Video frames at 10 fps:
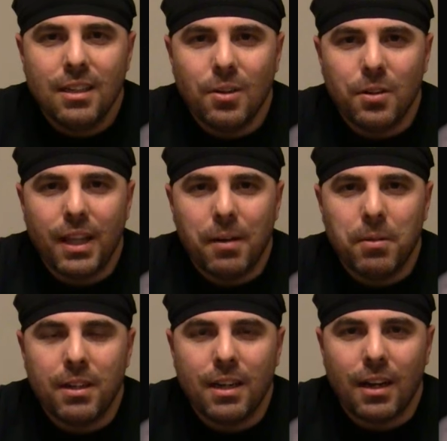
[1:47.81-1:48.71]
on that
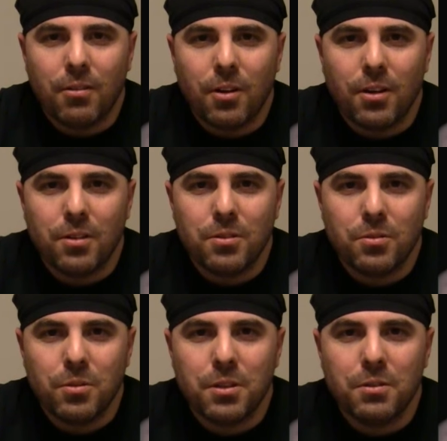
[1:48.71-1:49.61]
Monday Night Raw.
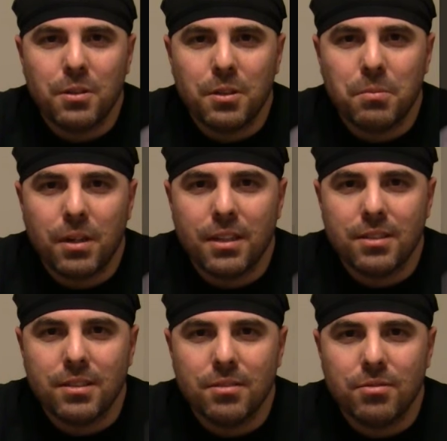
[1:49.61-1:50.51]
Really, really
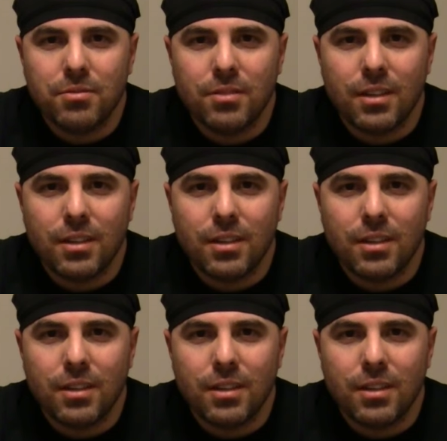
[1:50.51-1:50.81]
impressive.